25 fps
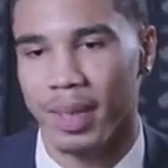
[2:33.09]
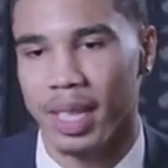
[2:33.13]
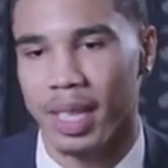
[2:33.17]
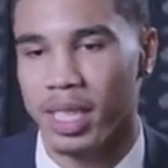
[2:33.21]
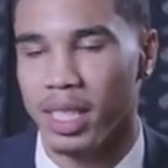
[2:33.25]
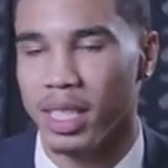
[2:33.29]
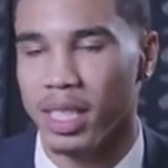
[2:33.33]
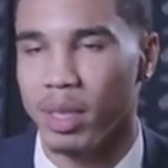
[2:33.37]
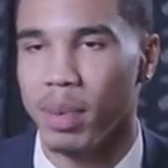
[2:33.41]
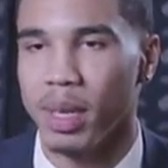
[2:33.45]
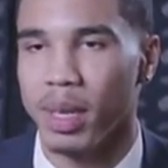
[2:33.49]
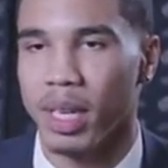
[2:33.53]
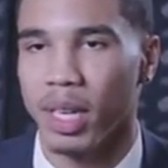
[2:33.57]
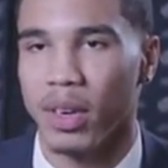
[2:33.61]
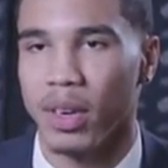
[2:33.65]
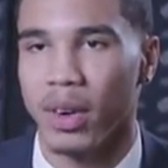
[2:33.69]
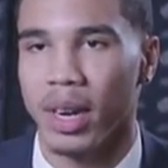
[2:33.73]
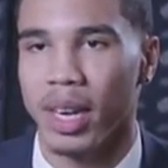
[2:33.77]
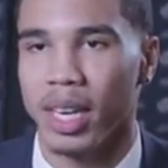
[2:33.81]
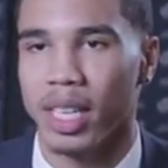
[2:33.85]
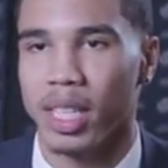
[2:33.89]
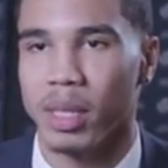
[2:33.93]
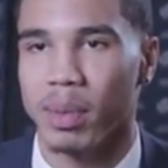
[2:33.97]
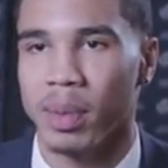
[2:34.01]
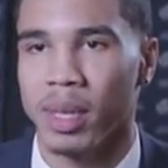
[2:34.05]
It's just been a
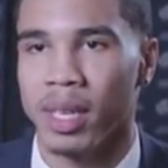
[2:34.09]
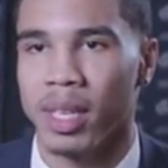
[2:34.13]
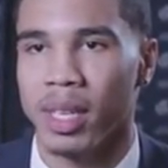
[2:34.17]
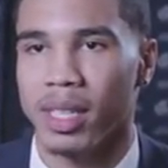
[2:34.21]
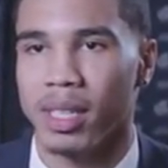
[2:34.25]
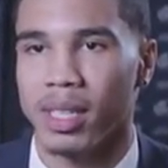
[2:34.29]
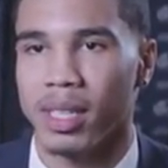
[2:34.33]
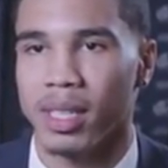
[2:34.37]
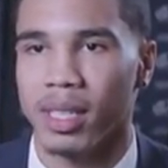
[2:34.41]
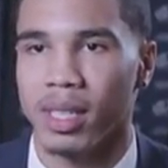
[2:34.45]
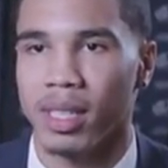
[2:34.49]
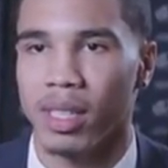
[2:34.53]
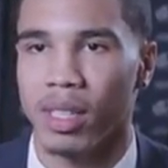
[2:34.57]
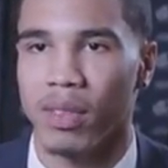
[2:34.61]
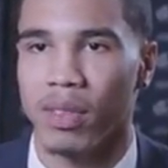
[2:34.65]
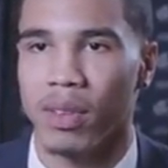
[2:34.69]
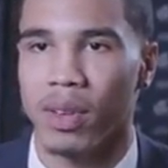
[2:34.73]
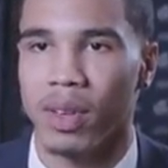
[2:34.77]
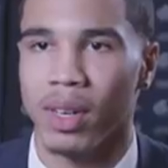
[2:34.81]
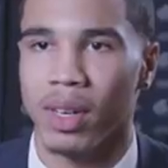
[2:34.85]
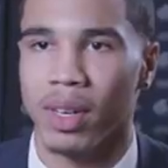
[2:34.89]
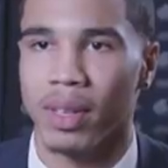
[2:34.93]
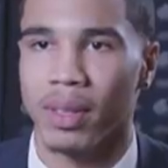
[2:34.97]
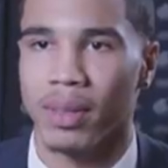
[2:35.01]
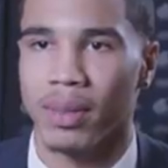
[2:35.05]
great experience so
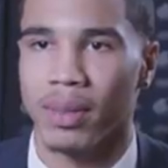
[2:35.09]
far.